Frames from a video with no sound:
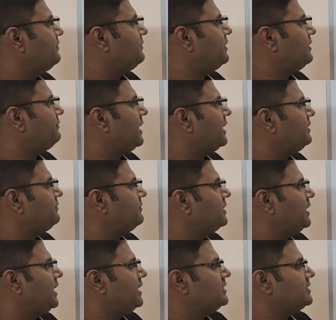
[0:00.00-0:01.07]

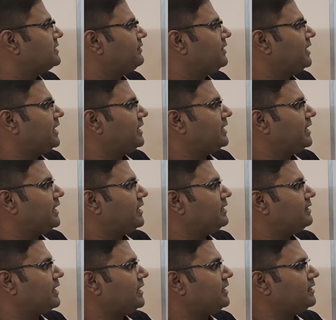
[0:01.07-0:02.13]
55, 87,
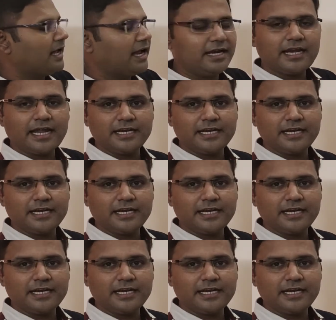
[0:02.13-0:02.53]
89 and